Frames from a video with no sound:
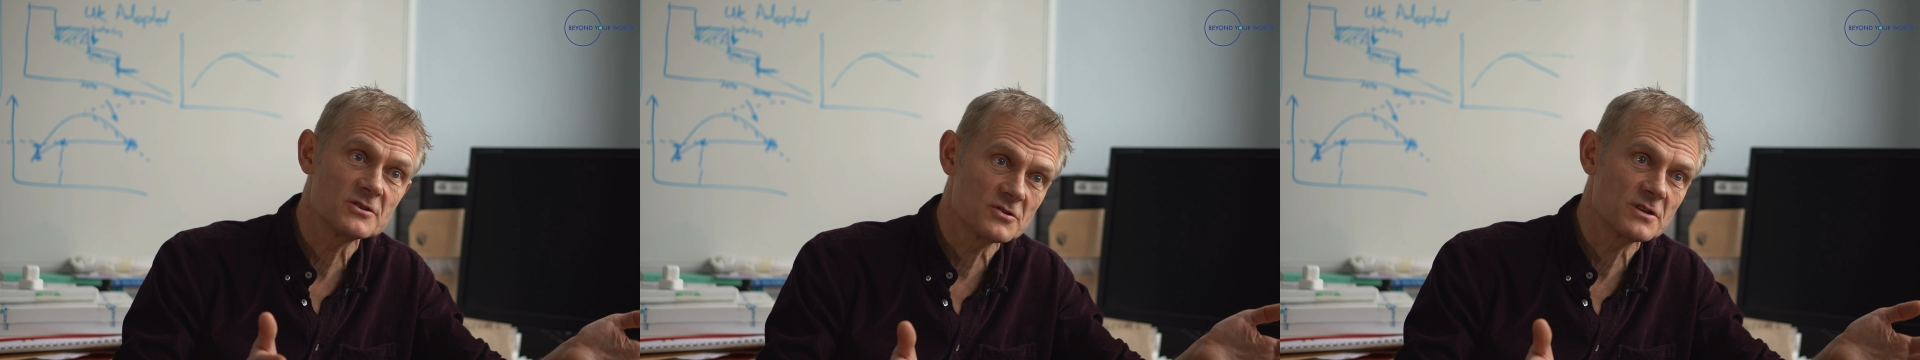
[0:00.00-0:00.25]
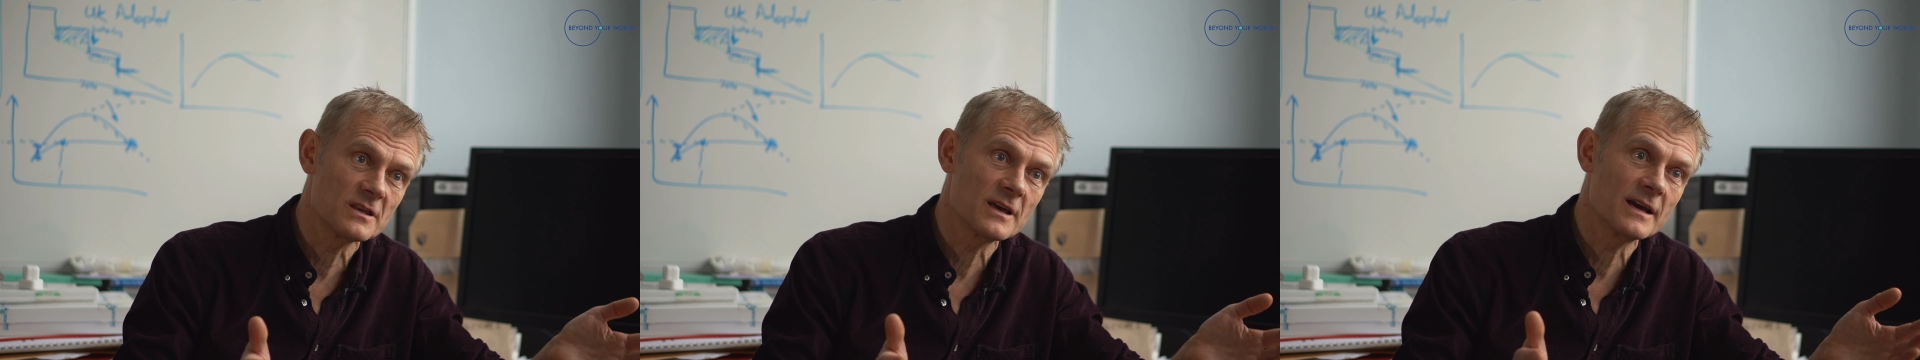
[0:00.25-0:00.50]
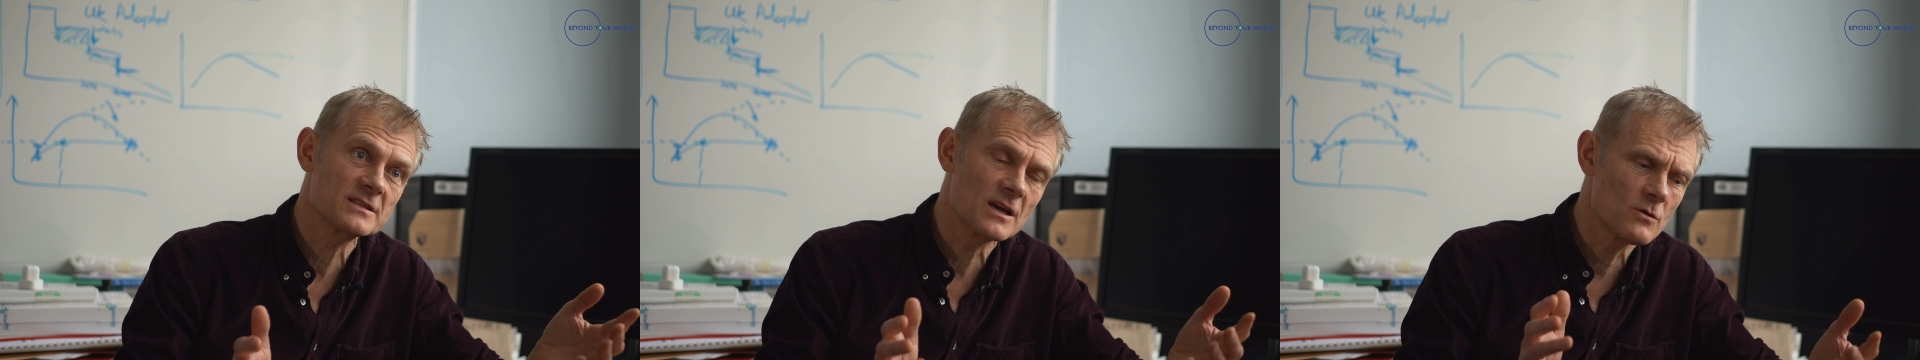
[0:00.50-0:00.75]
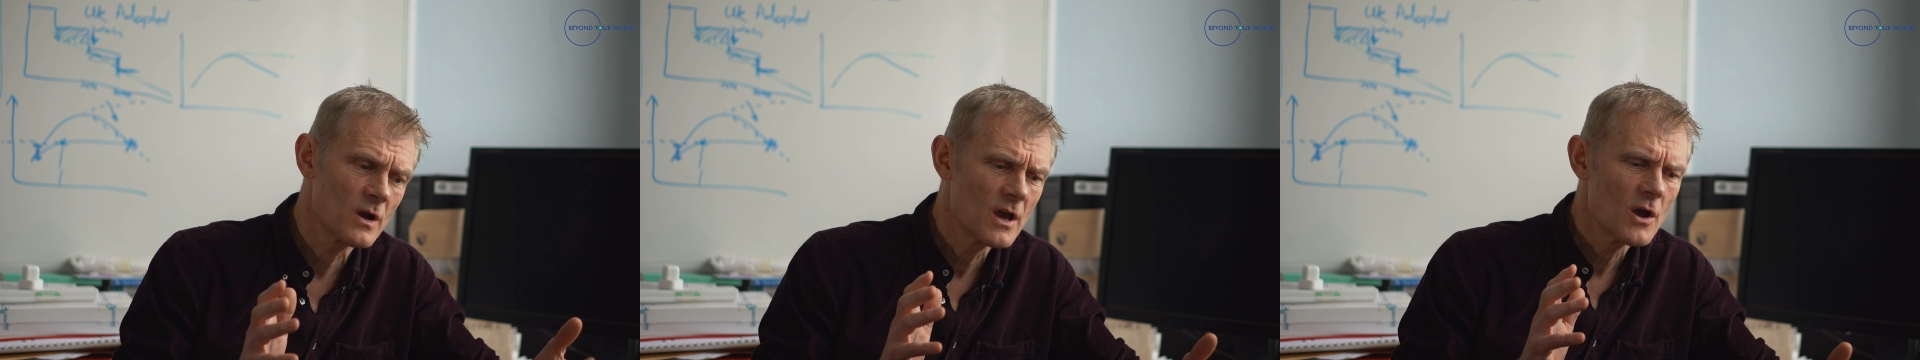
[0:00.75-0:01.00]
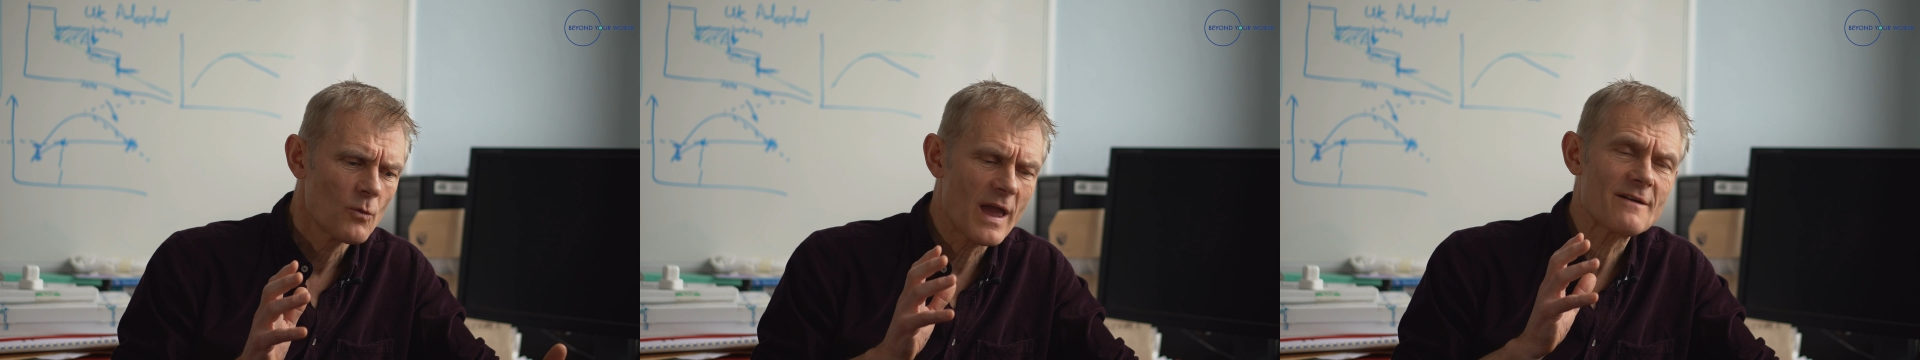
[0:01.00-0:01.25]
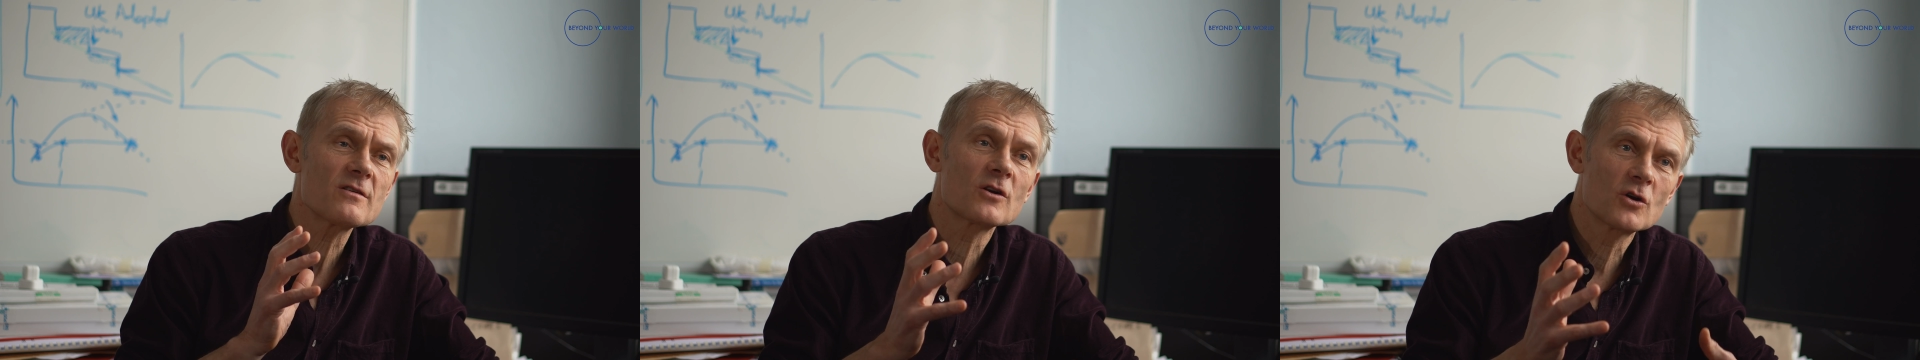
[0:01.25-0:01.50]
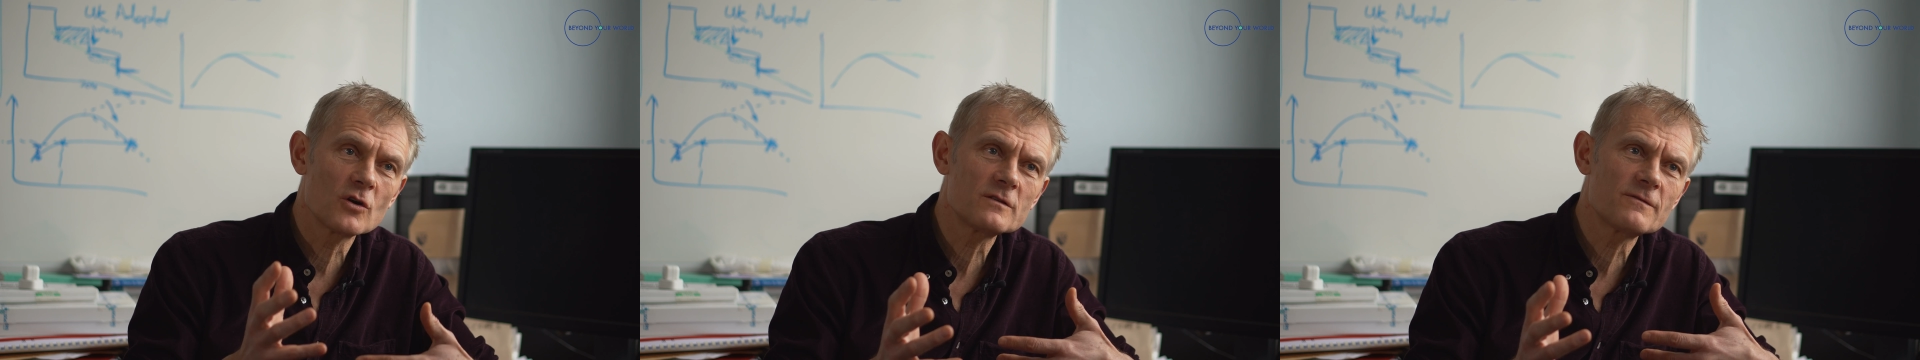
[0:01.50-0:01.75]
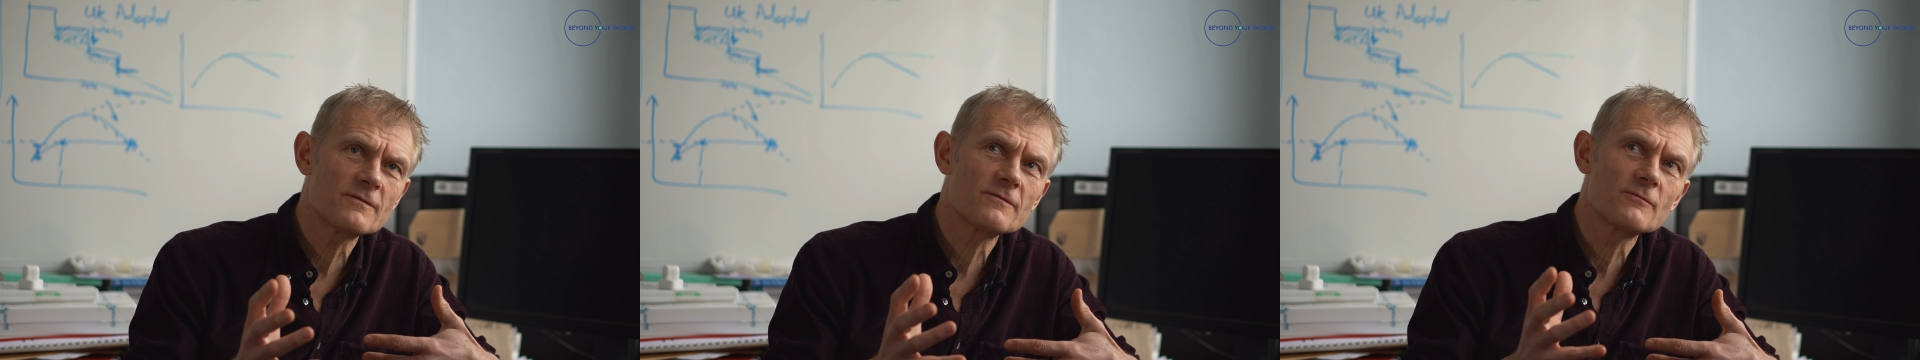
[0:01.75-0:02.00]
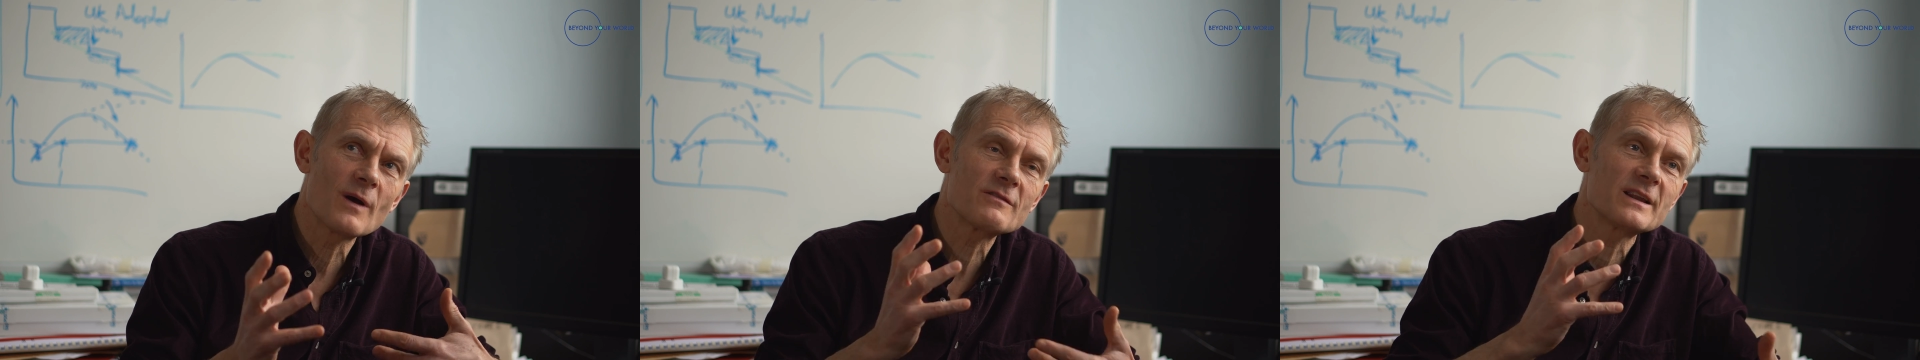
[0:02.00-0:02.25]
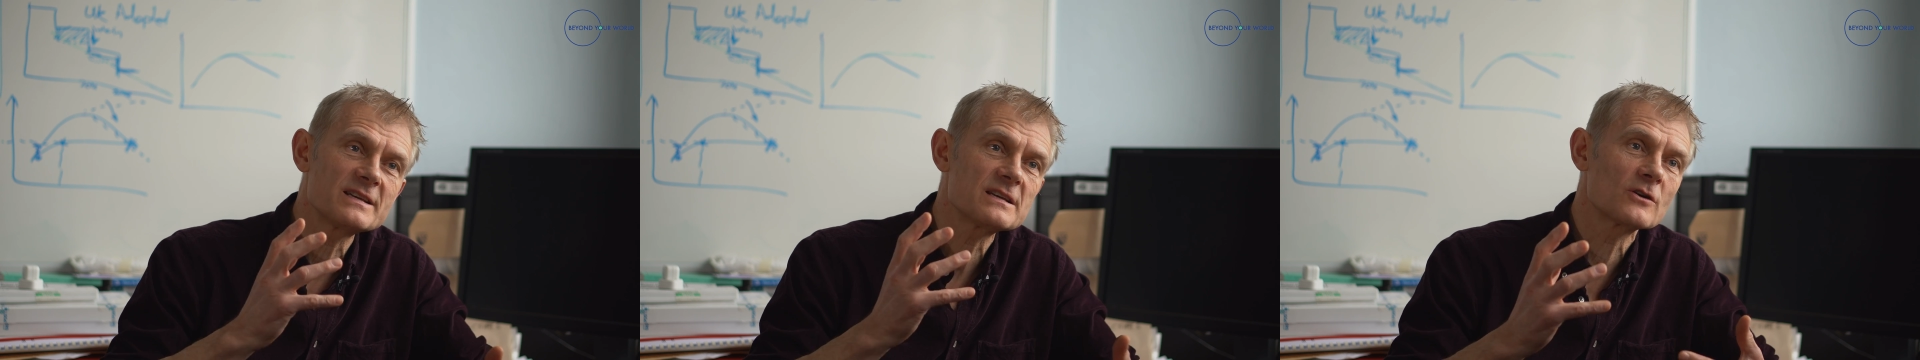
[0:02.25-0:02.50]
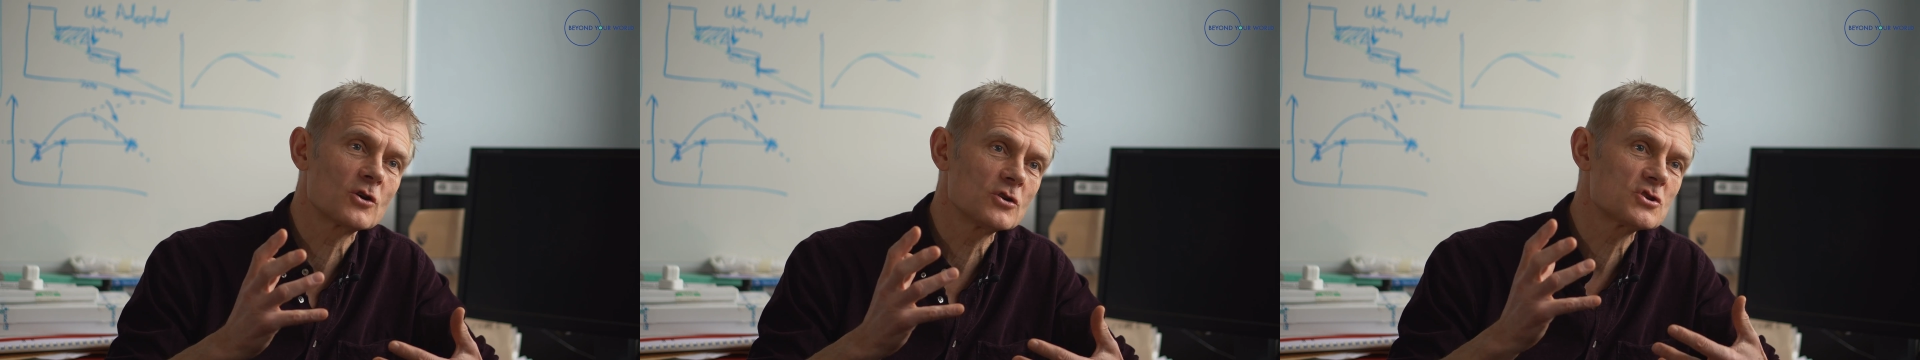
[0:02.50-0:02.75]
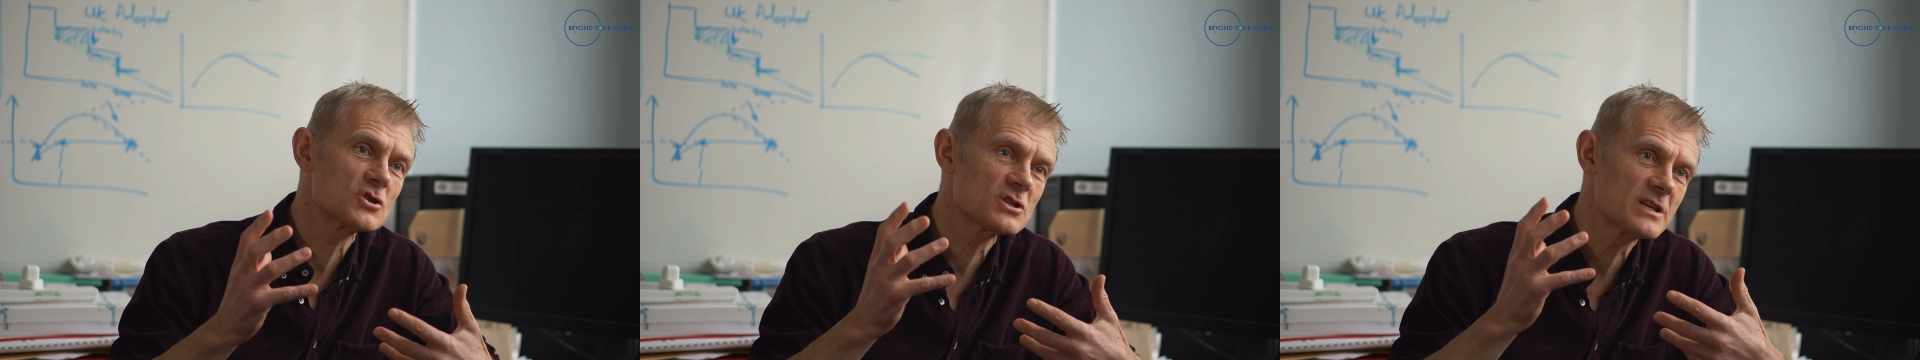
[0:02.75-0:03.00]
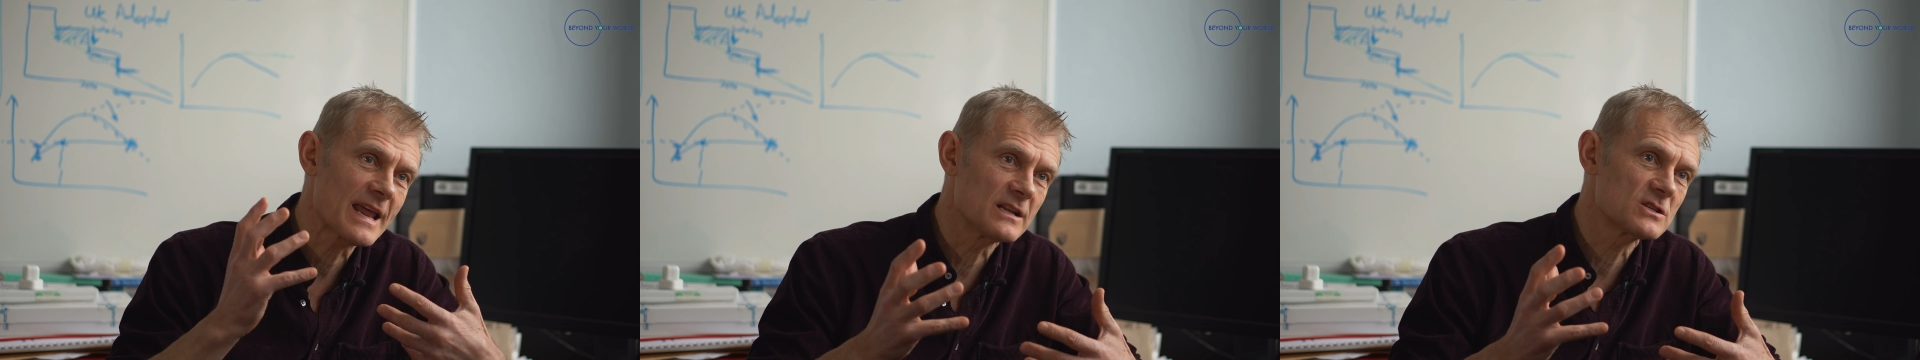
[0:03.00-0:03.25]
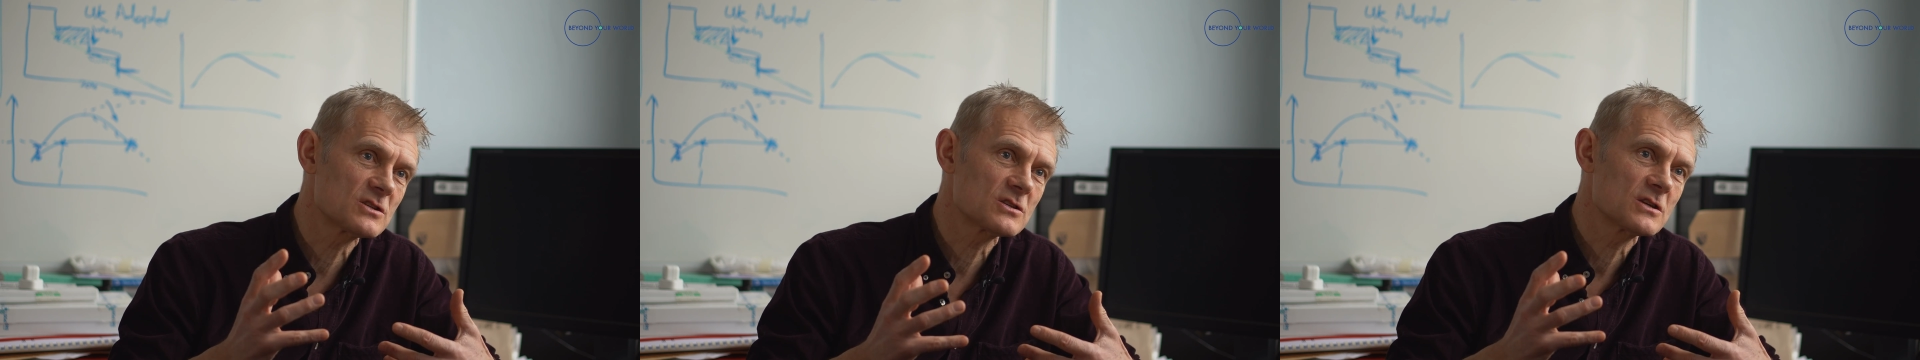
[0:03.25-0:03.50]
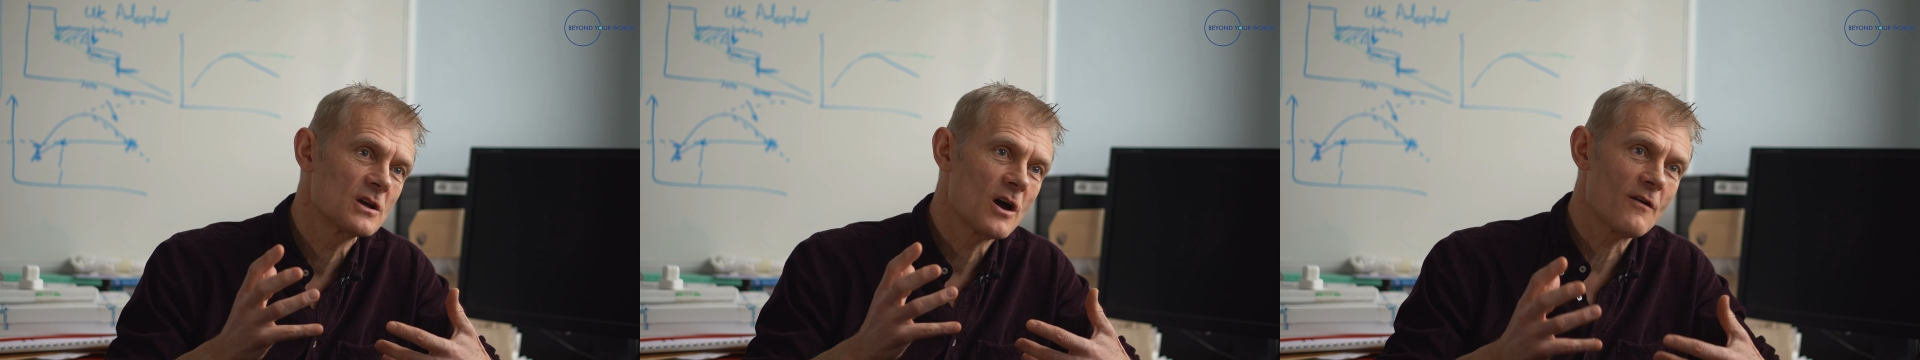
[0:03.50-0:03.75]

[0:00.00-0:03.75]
You see that. So we have at least a good sense